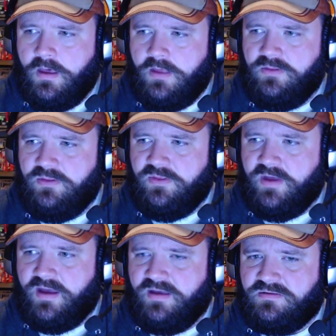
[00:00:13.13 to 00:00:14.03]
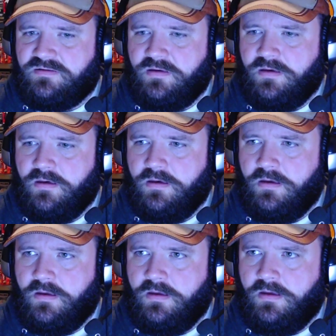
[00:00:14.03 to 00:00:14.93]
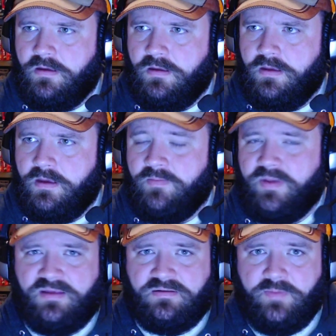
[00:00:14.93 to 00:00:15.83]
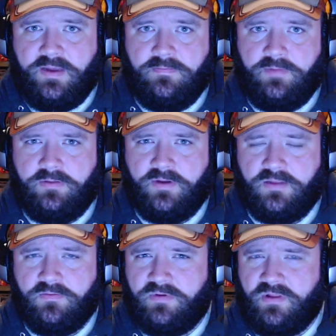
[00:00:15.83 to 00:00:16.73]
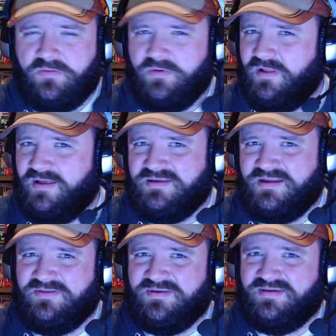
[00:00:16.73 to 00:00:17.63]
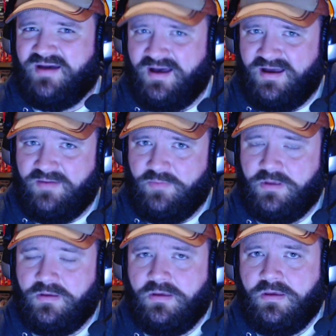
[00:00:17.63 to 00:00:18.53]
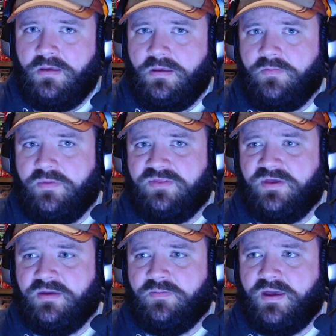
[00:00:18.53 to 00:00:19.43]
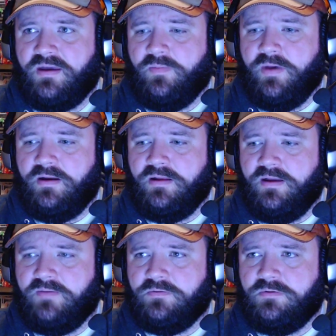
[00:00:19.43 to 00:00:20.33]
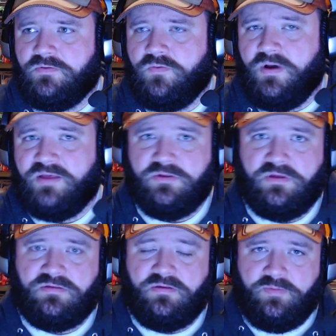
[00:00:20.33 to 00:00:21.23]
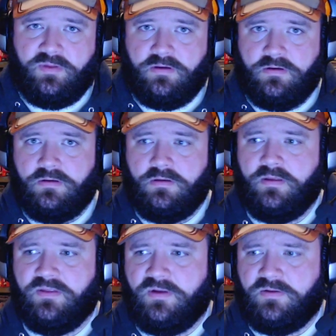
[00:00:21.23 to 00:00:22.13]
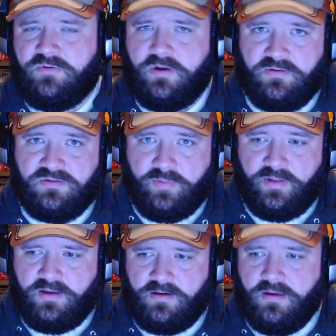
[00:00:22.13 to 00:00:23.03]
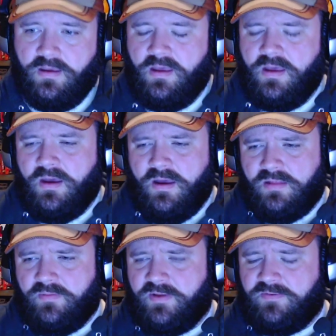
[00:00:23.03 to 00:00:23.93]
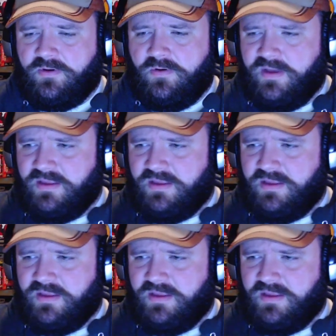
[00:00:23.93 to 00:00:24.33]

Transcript: that impacted me, although I didn't really realize it at the time. But thinking back about it after just watching something, I'll try to explain. Let me get the quick